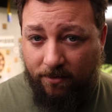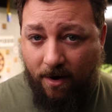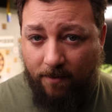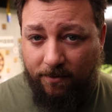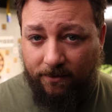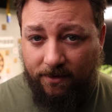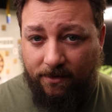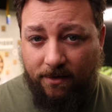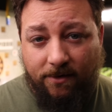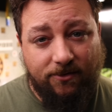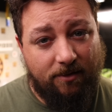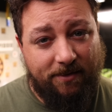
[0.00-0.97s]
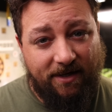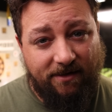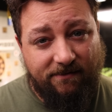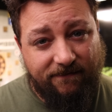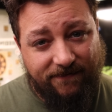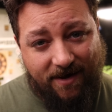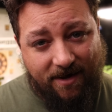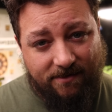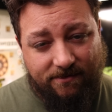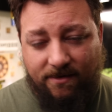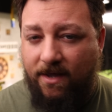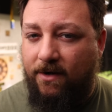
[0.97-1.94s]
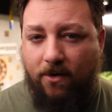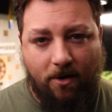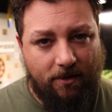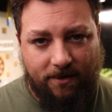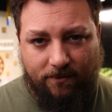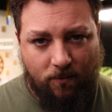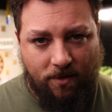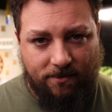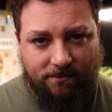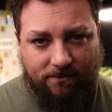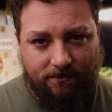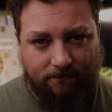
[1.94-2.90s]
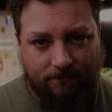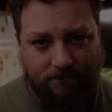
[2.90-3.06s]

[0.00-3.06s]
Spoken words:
properly, germinates fast and all at once.